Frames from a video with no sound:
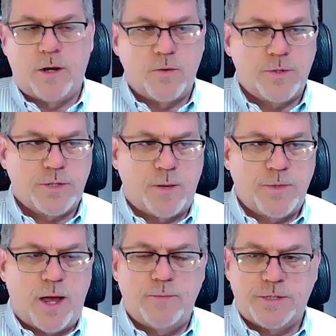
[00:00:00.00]

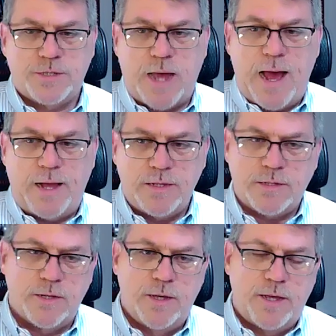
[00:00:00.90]
Sometimes
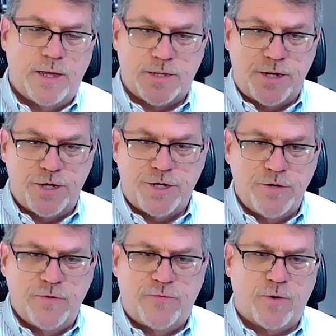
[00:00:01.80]
size is an
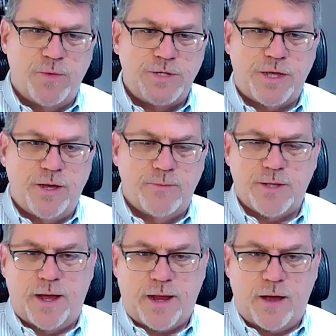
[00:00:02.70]
issue for museums.
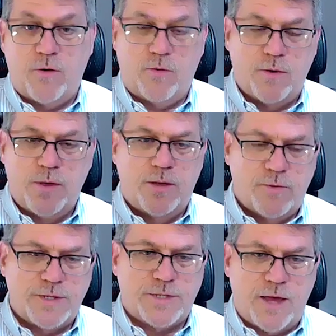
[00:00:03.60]
Like, oh,
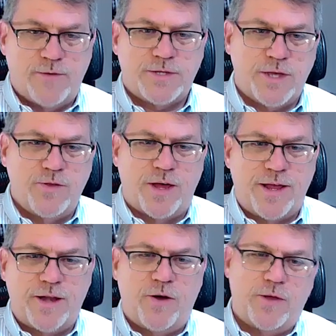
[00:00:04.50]
let's save a ceiling.
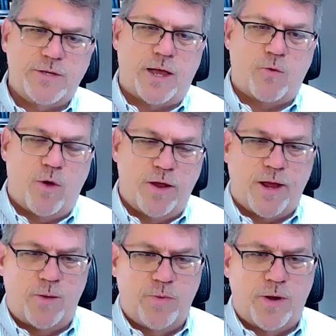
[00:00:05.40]
It's like, where are you
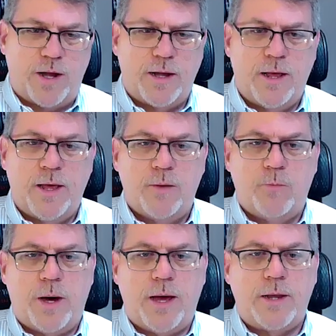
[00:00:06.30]
going to put it?
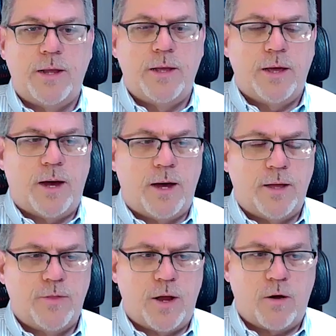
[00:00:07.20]
But
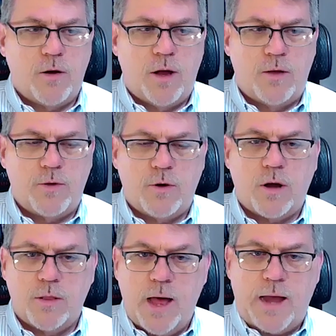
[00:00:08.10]
there
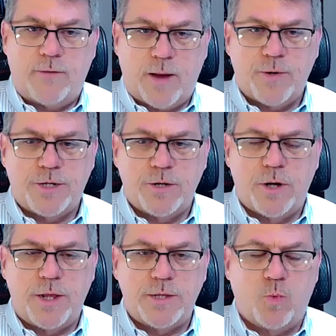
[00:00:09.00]
are a lot of
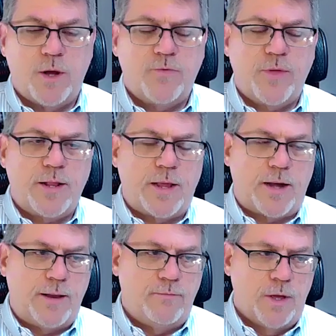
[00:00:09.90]
opportunities. One thing that
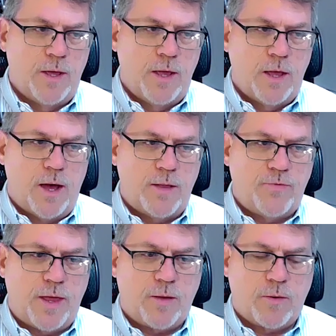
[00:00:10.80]
I
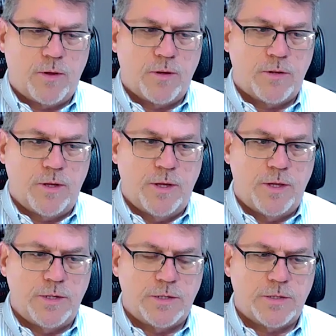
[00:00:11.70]
think
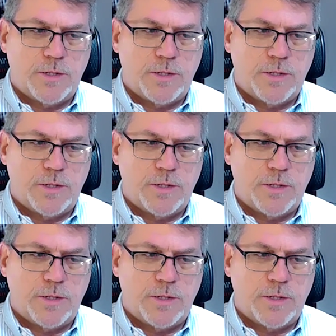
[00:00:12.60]
is